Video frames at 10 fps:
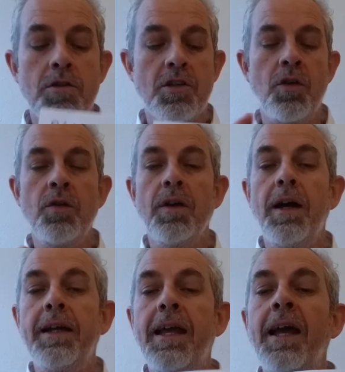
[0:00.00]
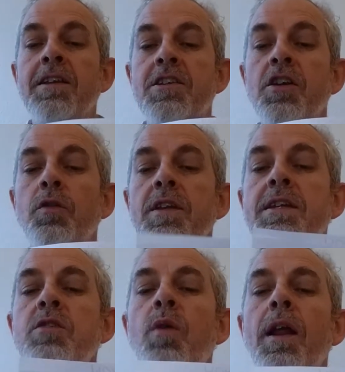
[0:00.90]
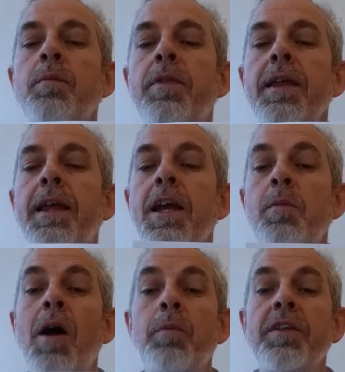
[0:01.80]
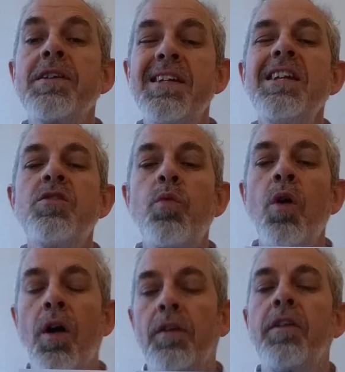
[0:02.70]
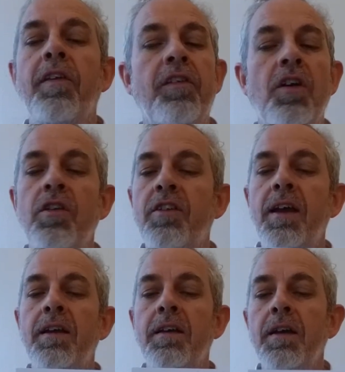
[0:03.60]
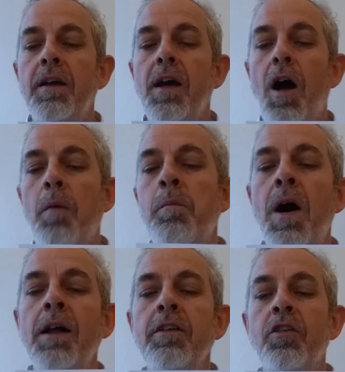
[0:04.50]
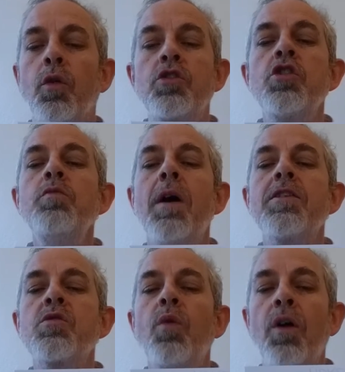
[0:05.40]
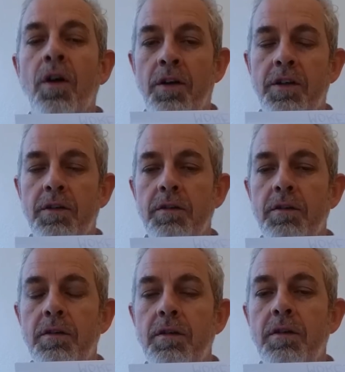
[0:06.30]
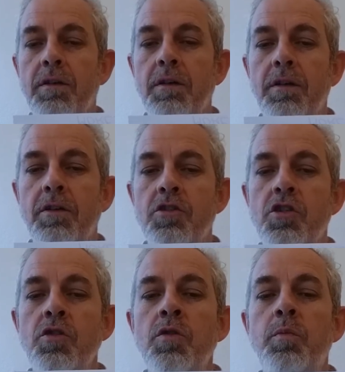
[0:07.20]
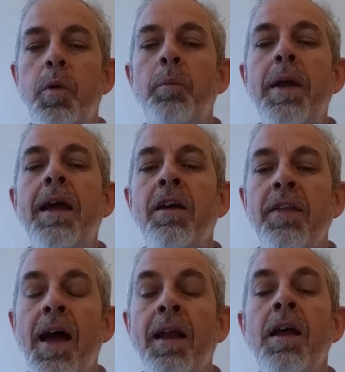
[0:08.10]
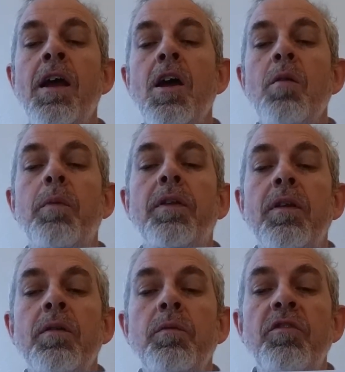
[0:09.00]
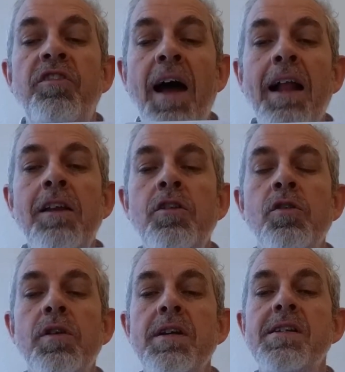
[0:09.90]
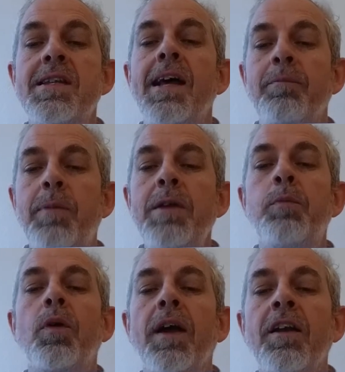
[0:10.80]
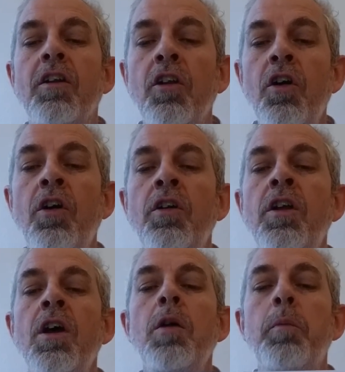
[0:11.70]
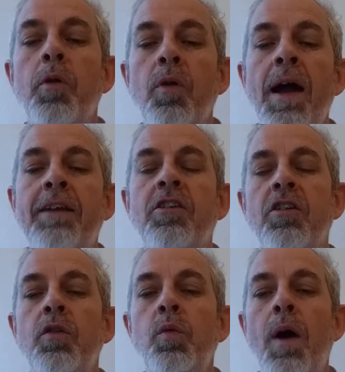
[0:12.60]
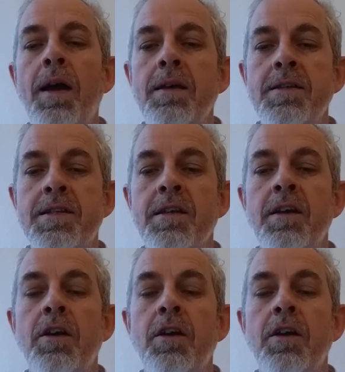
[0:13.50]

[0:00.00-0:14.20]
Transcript: So again, so this is what I'm thinking about, but this needs work. This is going to take a month or 2 months work to prepare that. But the value is that people can learn practical ways